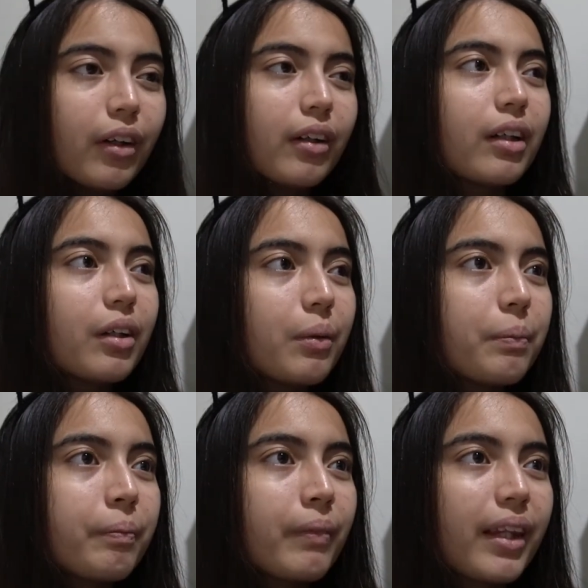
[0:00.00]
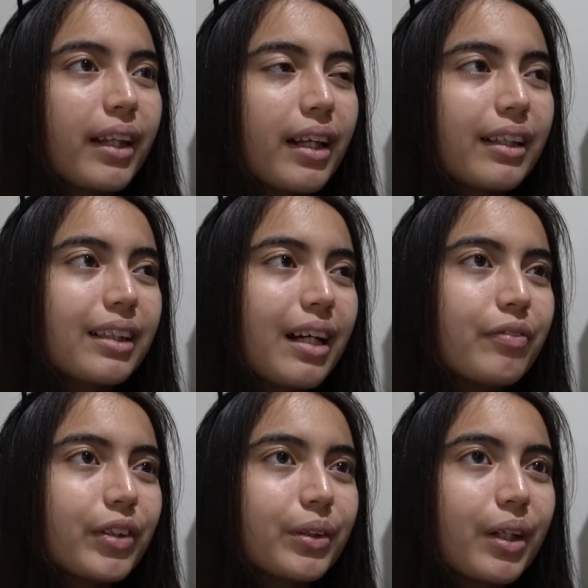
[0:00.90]
You know, it's kind of
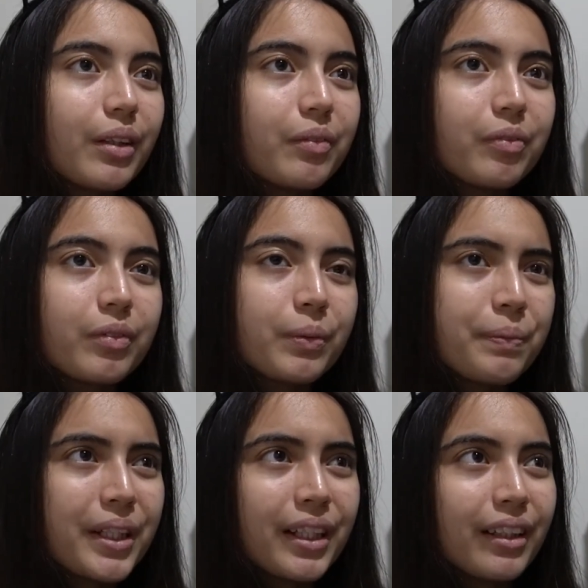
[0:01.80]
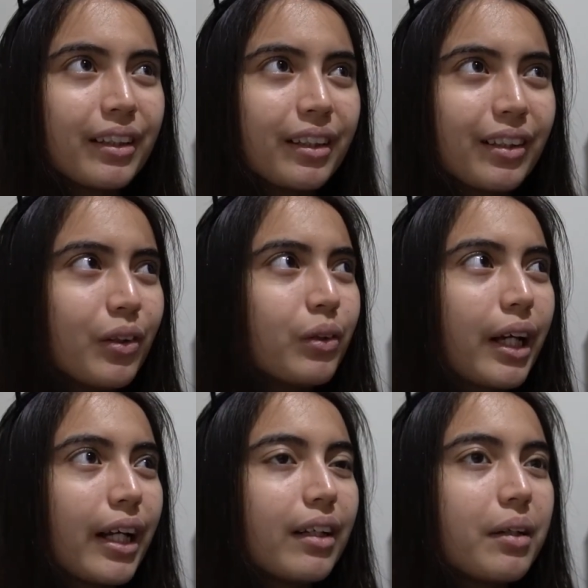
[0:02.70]
frustrating to me, you know,
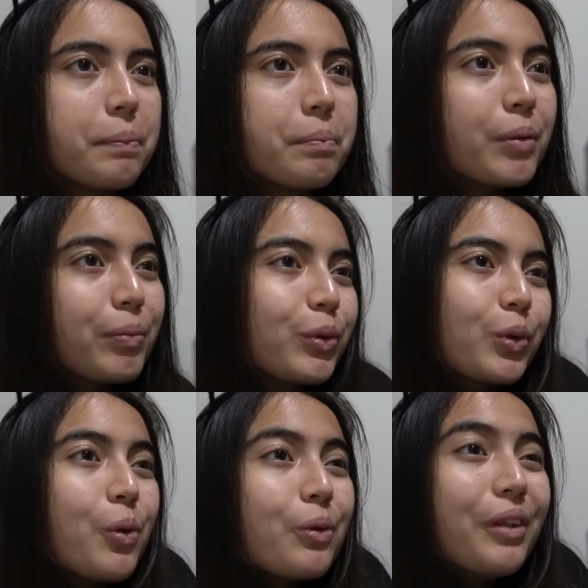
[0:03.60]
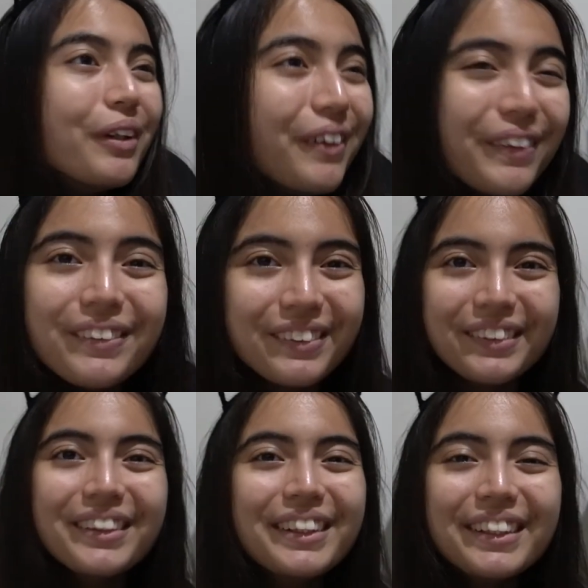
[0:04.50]
that people don't know.
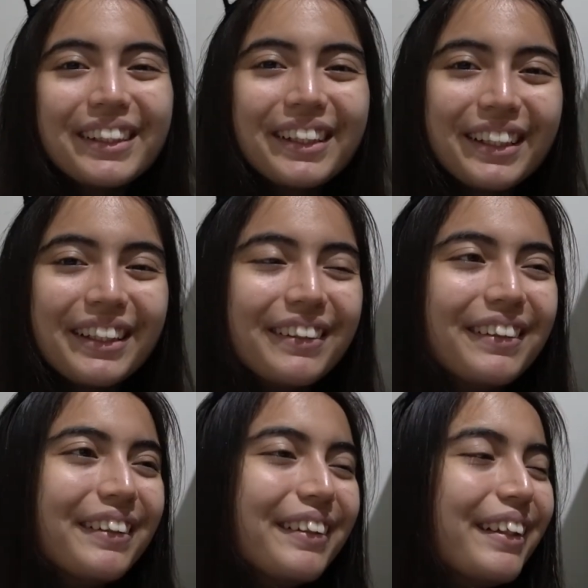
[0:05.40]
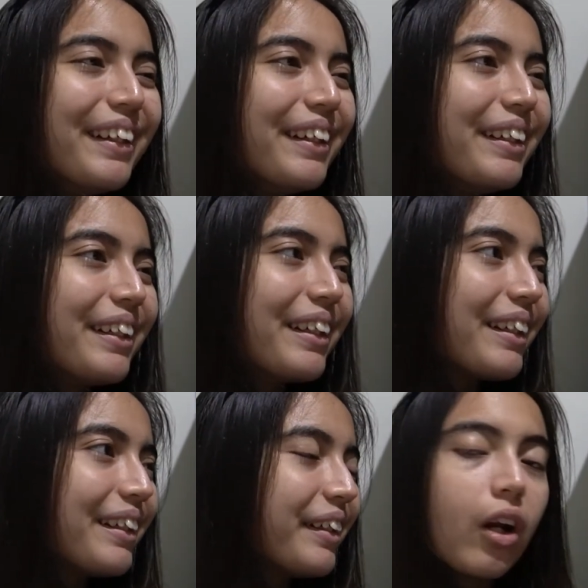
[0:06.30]
You know?
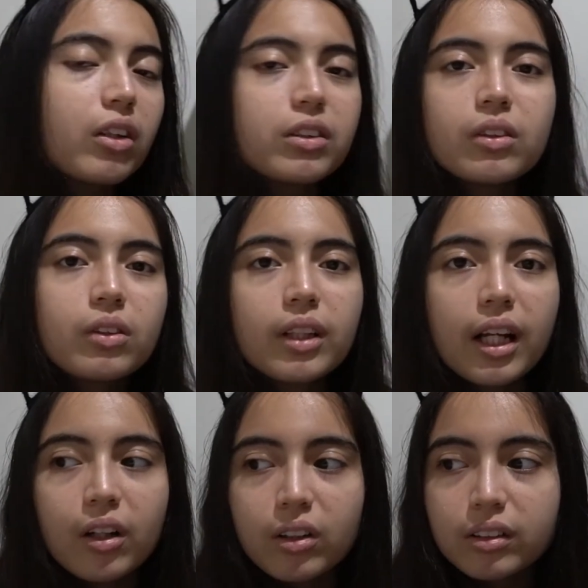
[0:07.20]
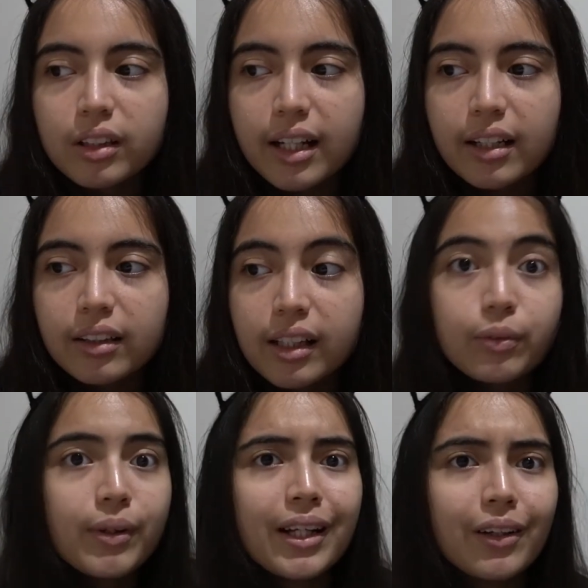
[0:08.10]
Lost don't know they're lost. Like,
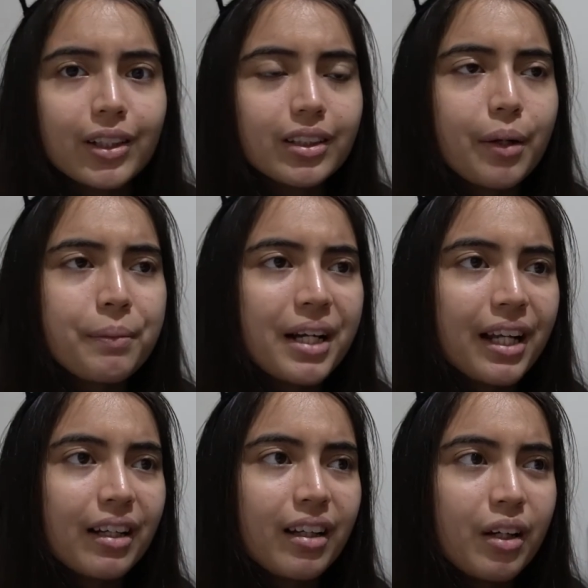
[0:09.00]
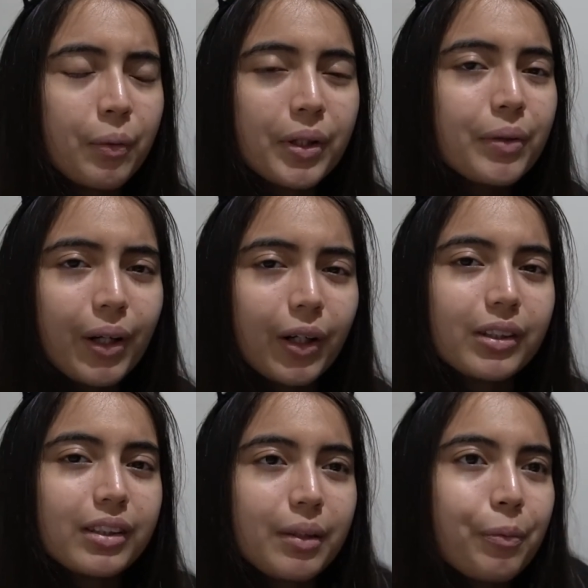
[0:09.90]
that's why they're lost. I mean, like, when you were
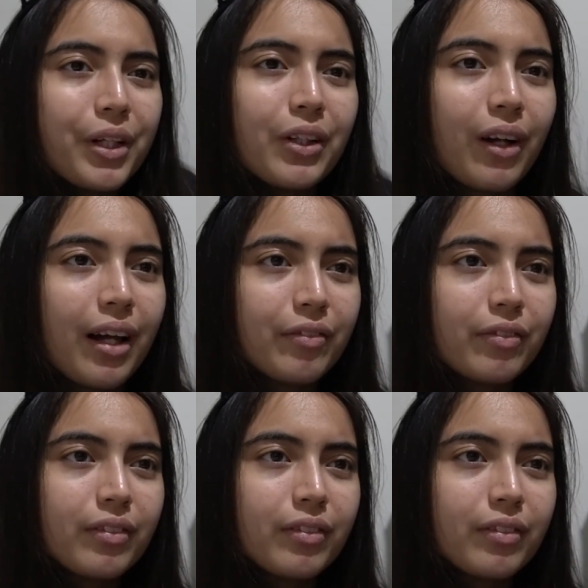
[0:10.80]
lost somewhere in your life,